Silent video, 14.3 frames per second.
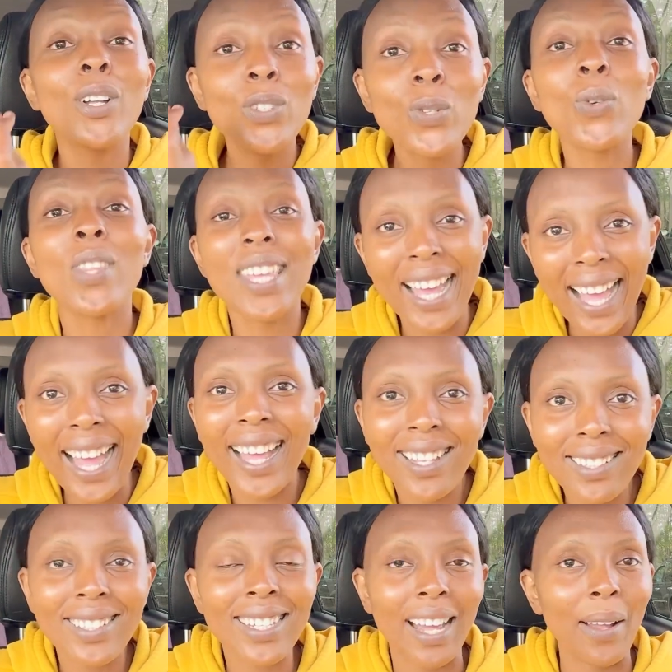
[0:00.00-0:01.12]
to their
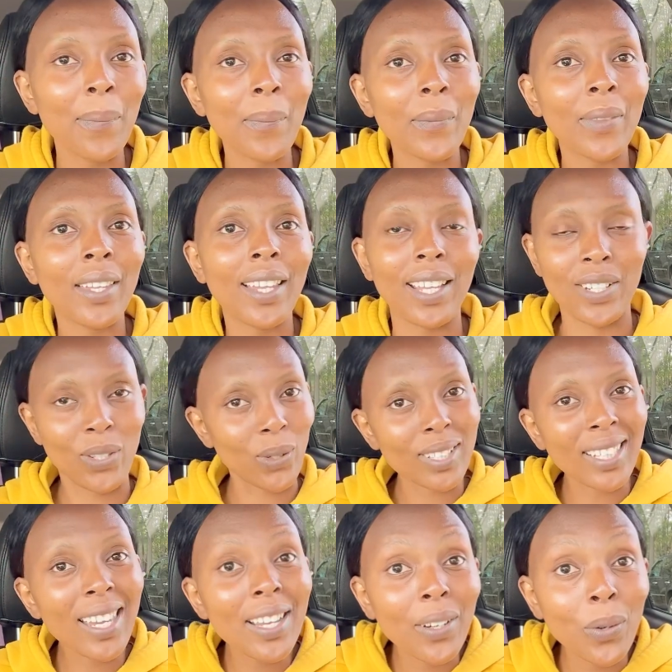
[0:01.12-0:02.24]
altar. And you're
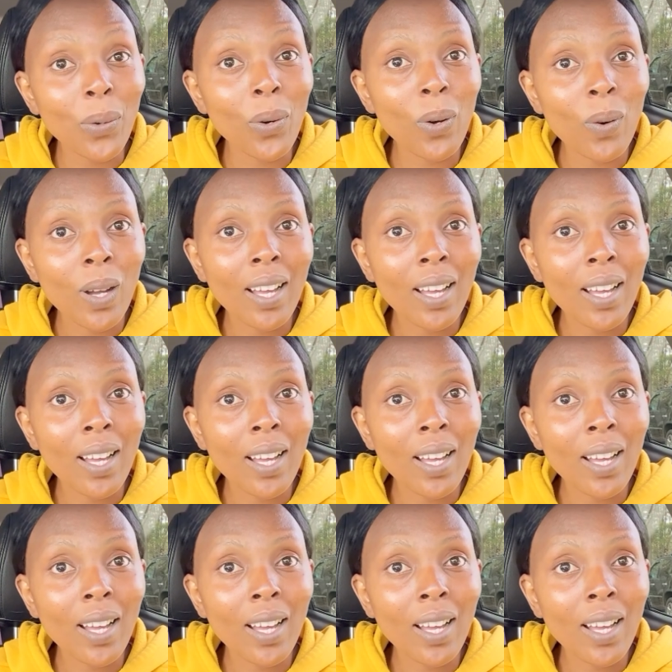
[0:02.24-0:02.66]
saying, no?